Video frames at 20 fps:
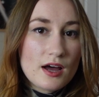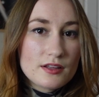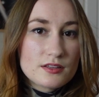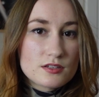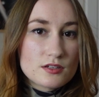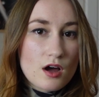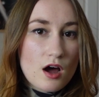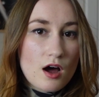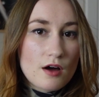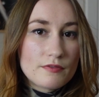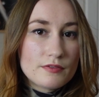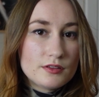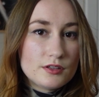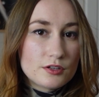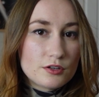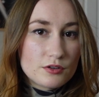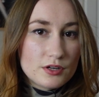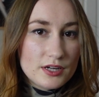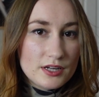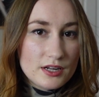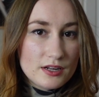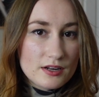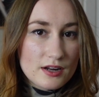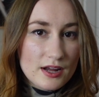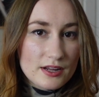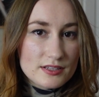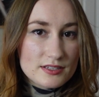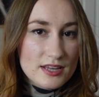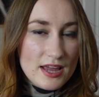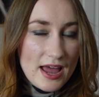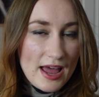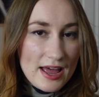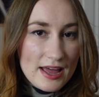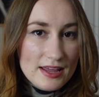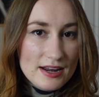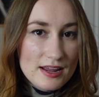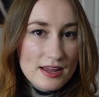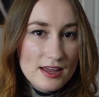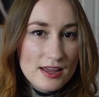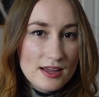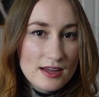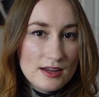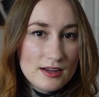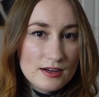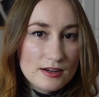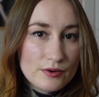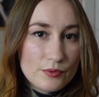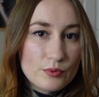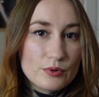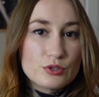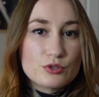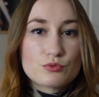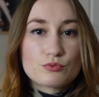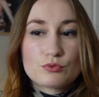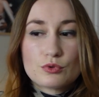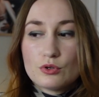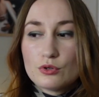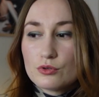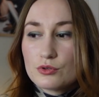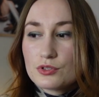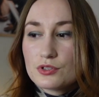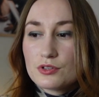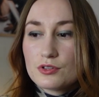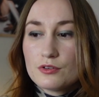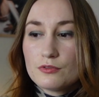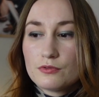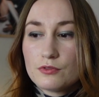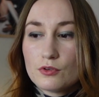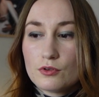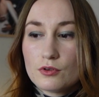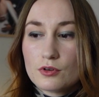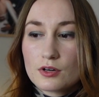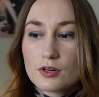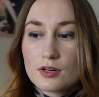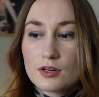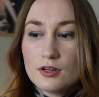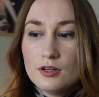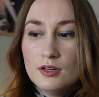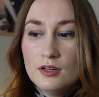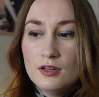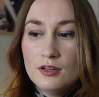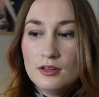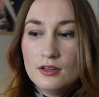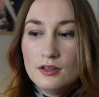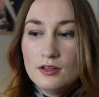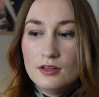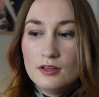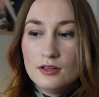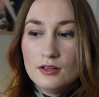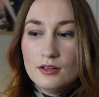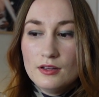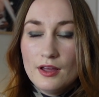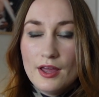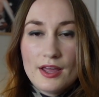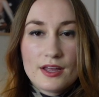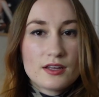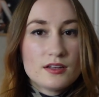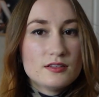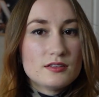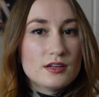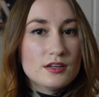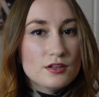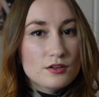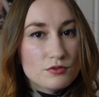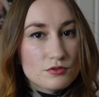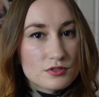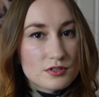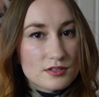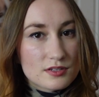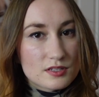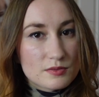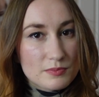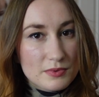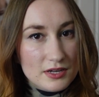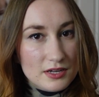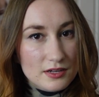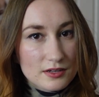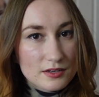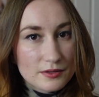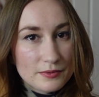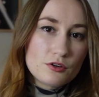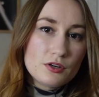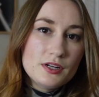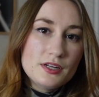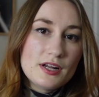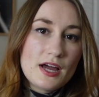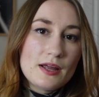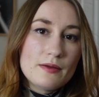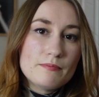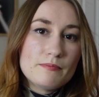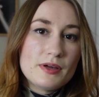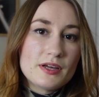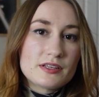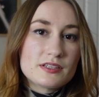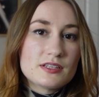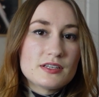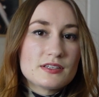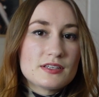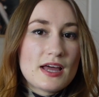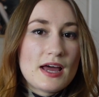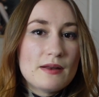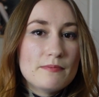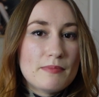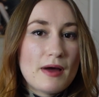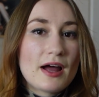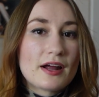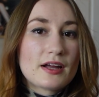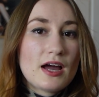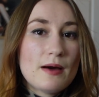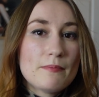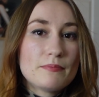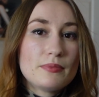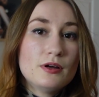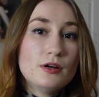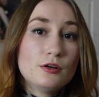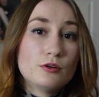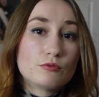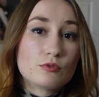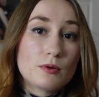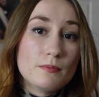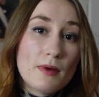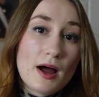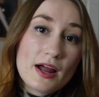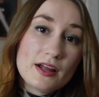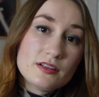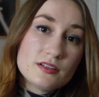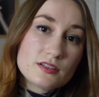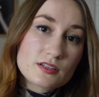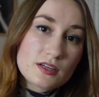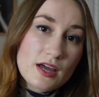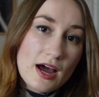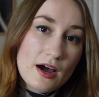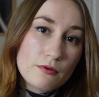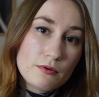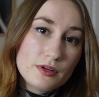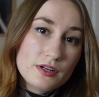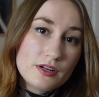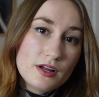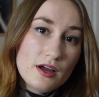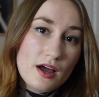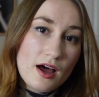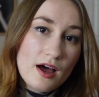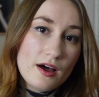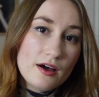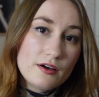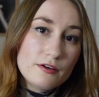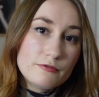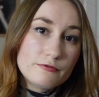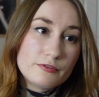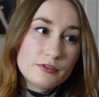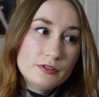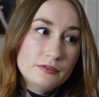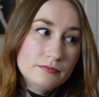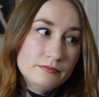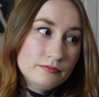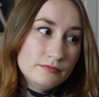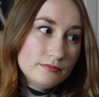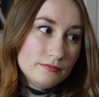cuts off the Green Knight's head, which rolls to the floor and continues to speak. The Green Knight picks his head back up, reminds Gawain of